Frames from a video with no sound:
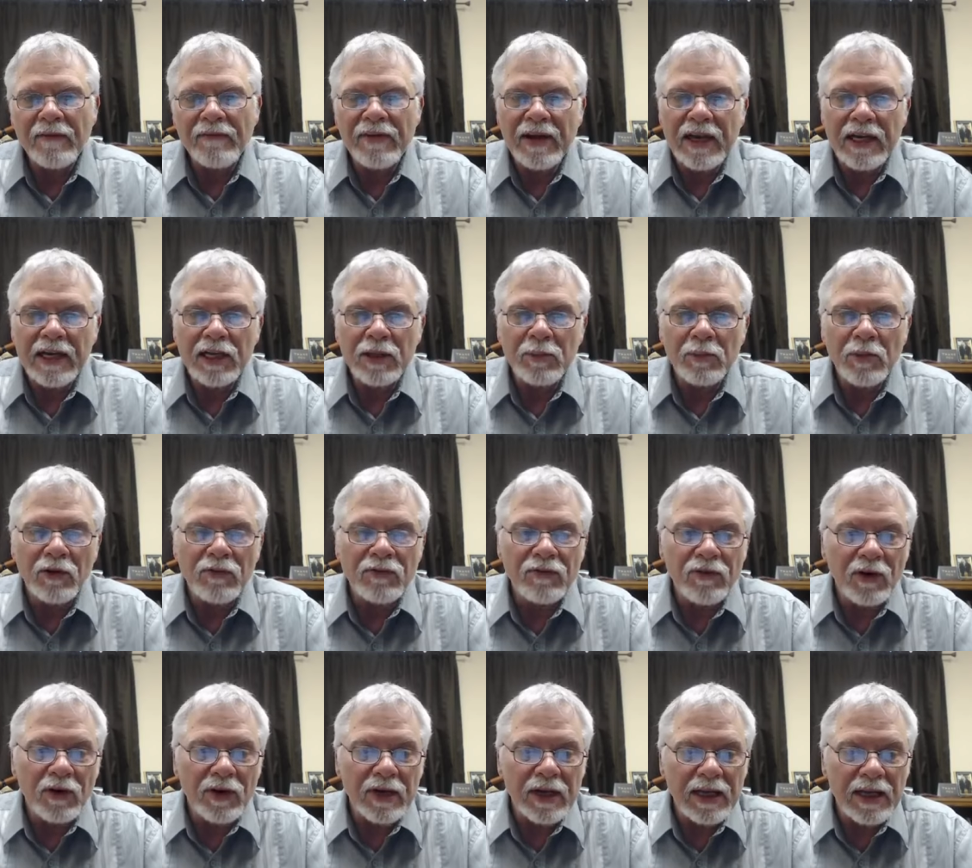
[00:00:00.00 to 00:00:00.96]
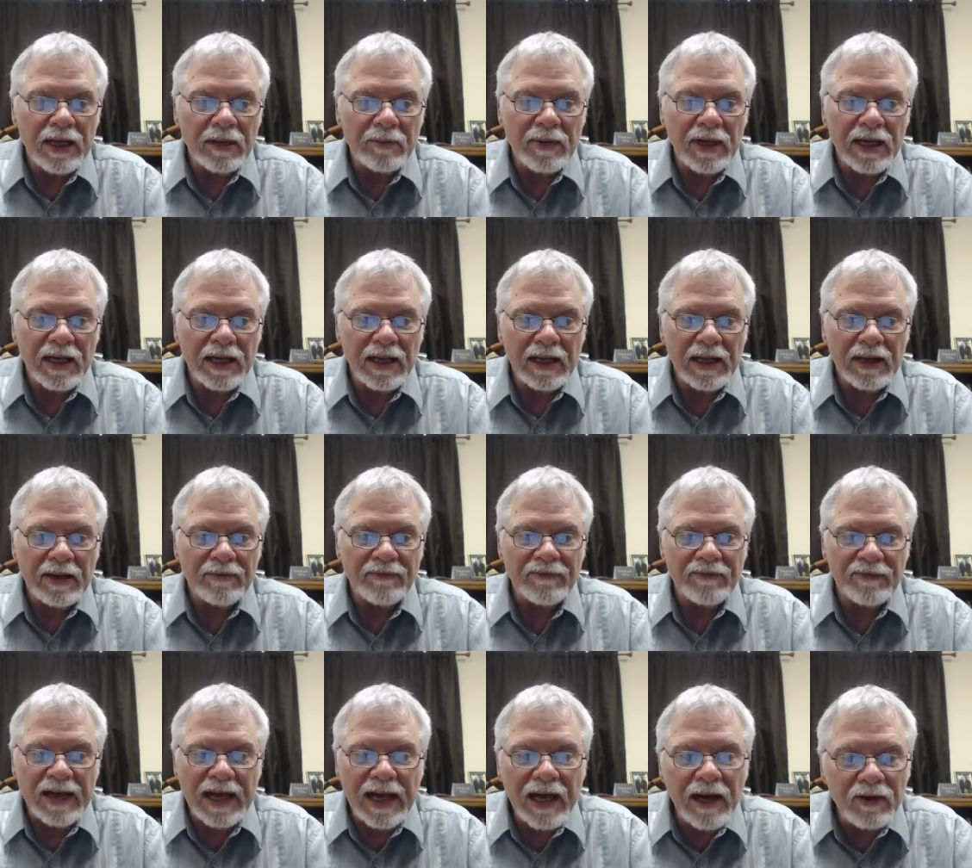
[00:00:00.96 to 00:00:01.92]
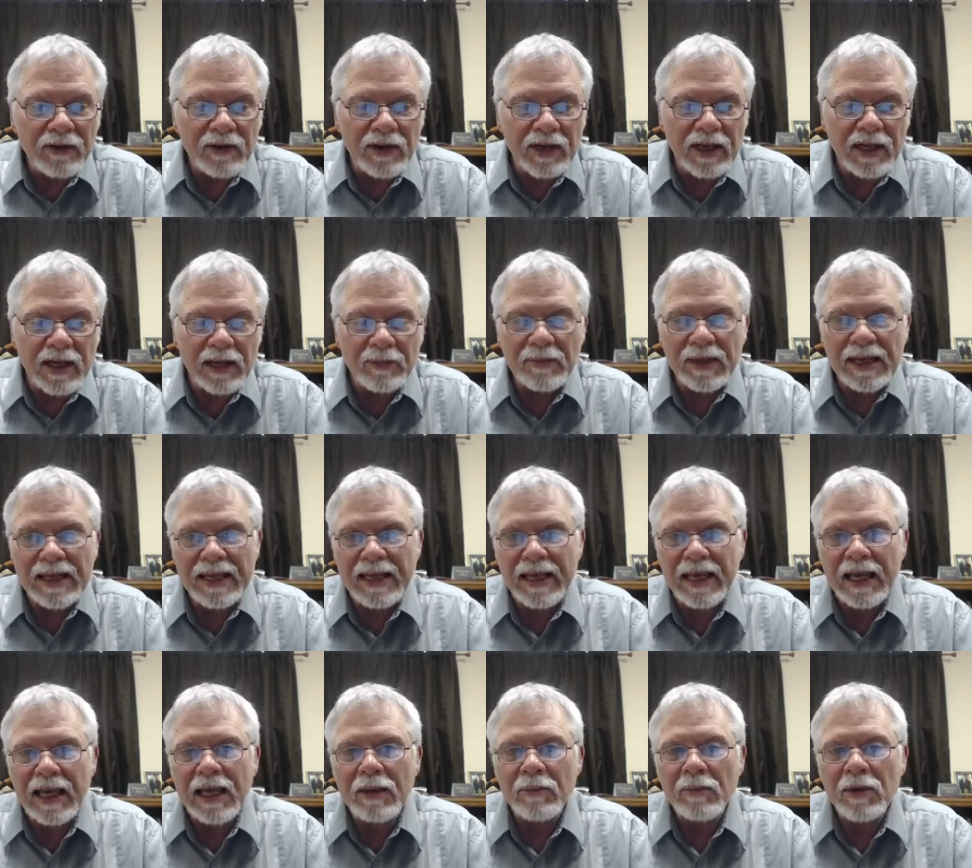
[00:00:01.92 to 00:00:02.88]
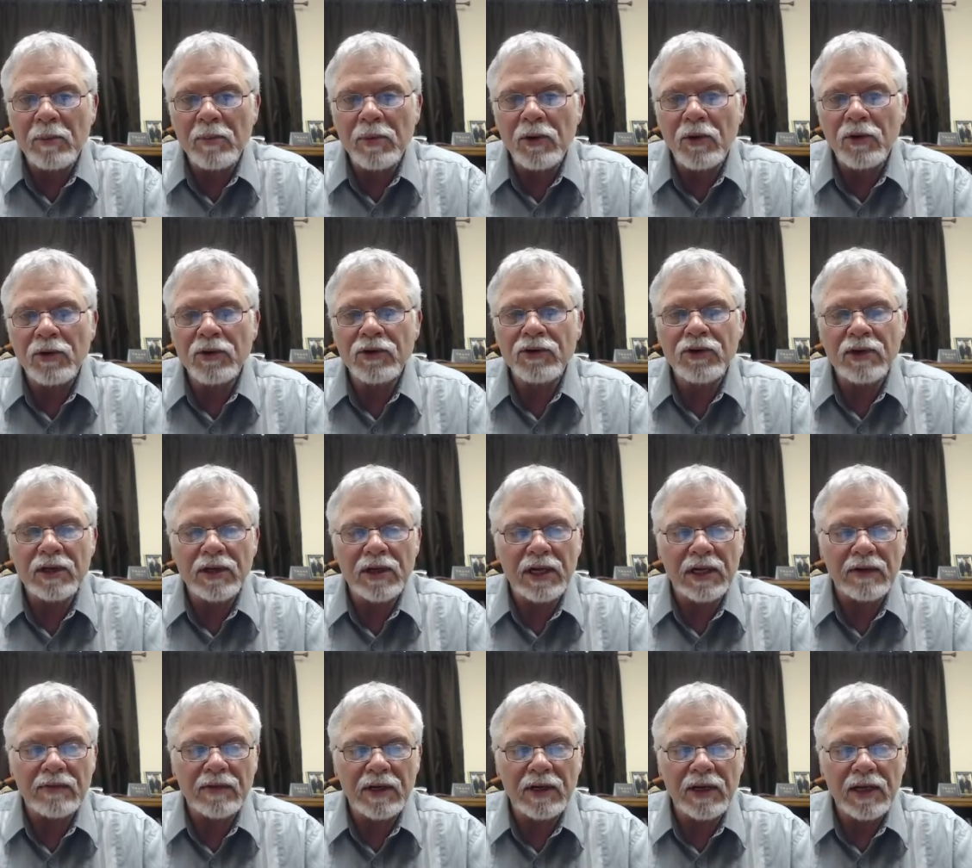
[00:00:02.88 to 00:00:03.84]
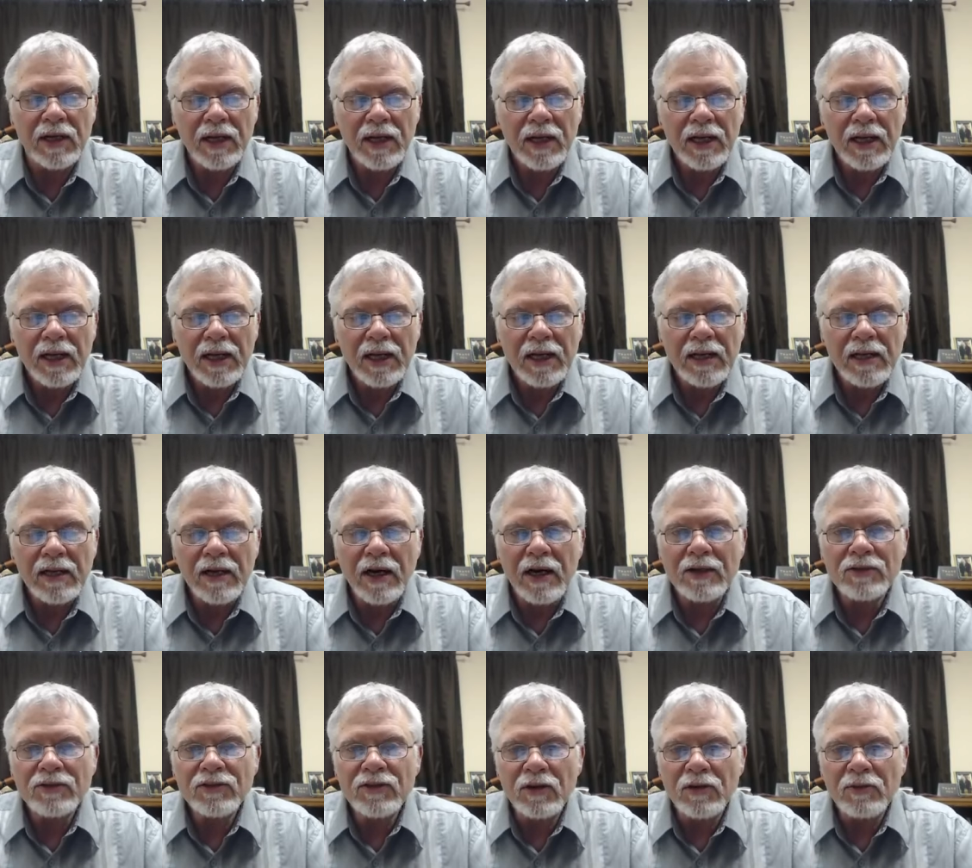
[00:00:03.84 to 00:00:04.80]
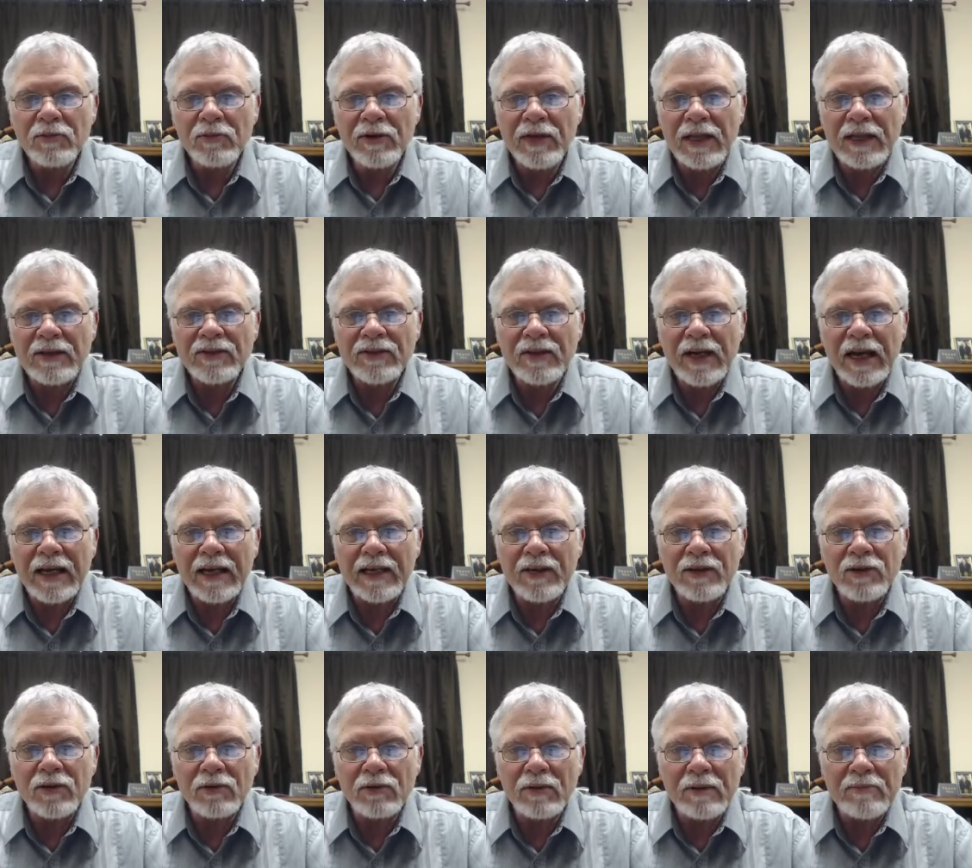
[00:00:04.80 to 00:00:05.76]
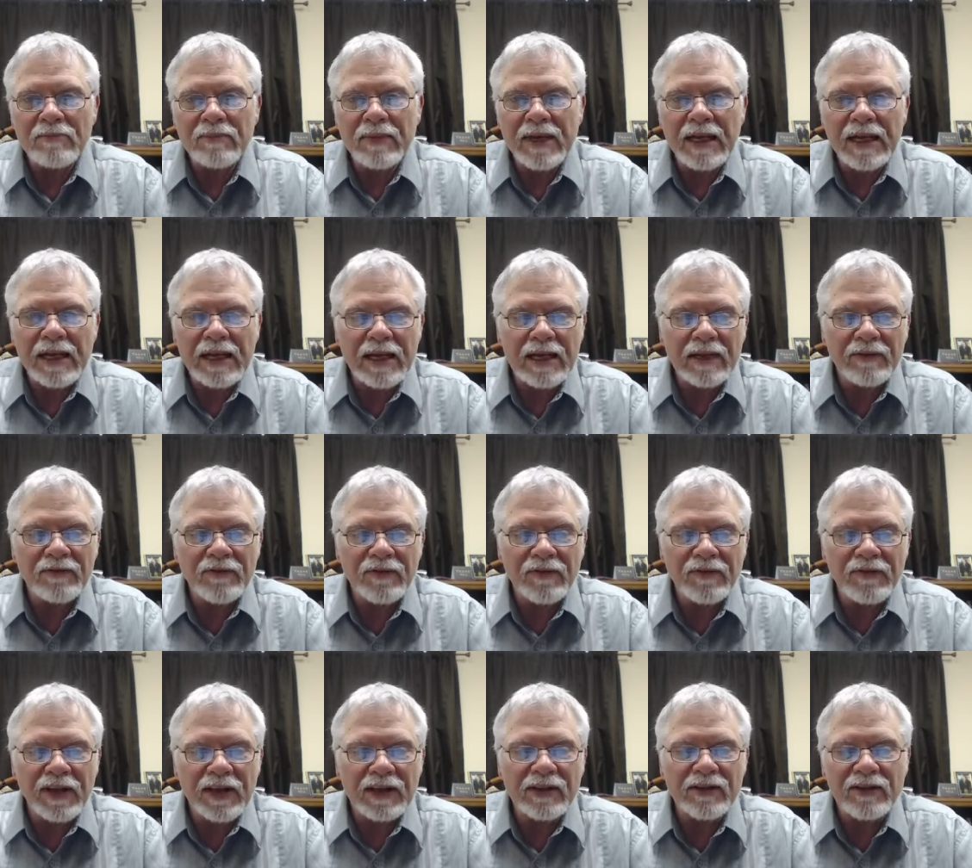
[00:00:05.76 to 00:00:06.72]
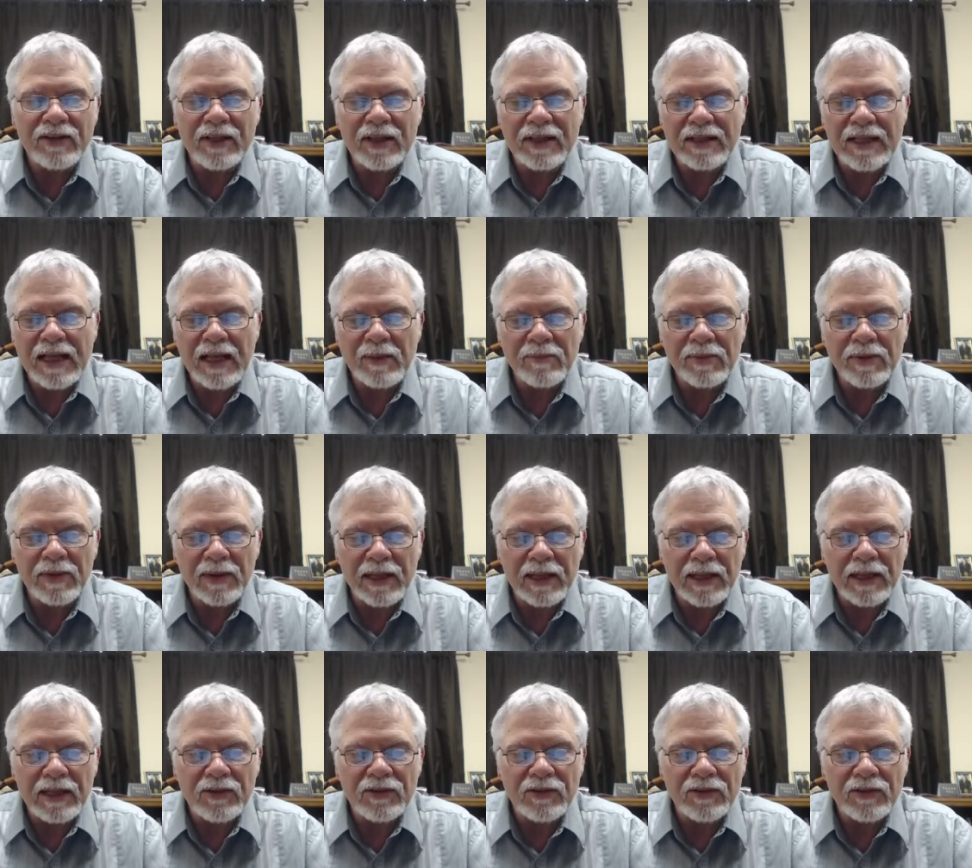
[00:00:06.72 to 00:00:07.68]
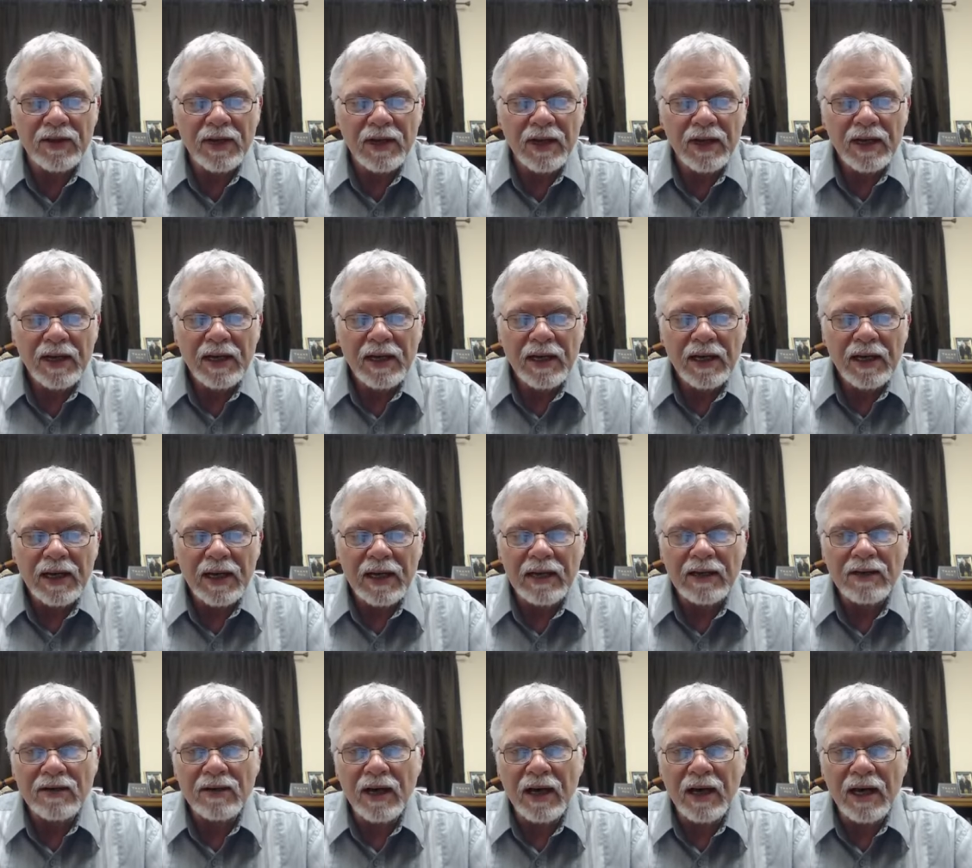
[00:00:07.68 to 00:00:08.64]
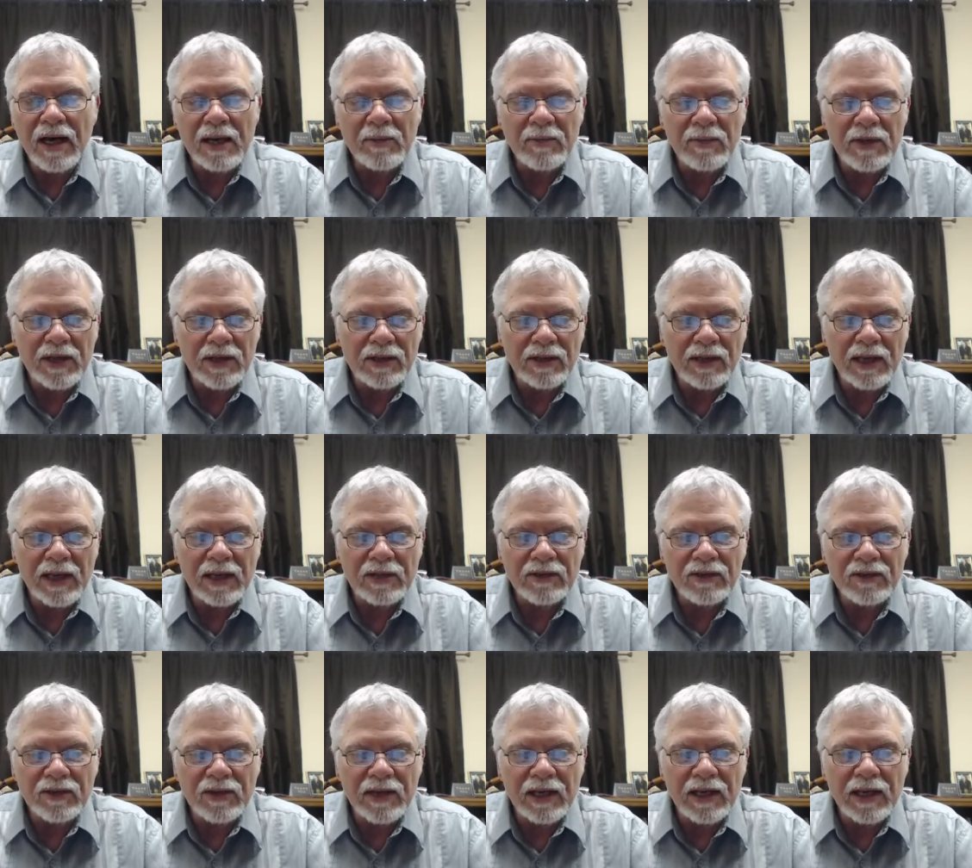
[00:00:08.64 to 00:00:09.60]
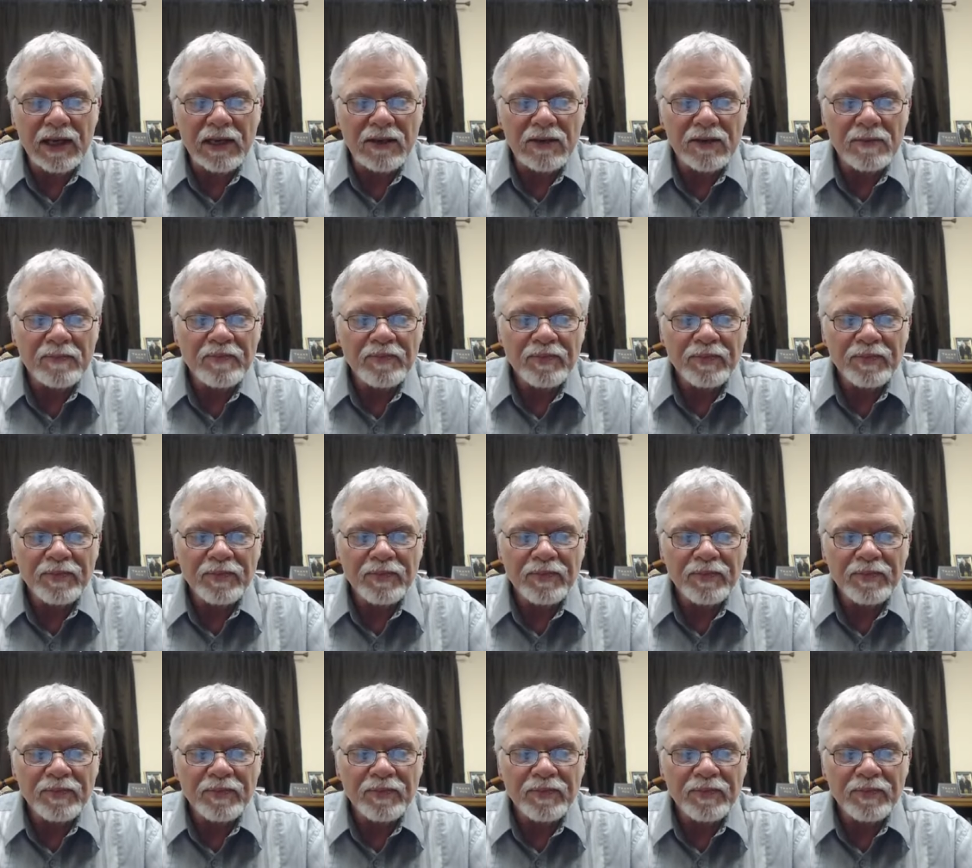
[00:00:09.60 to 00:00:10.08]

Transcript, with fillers: available for him, and he found it and became a portion of it, he also decided to remain fixed in that place and time in that state.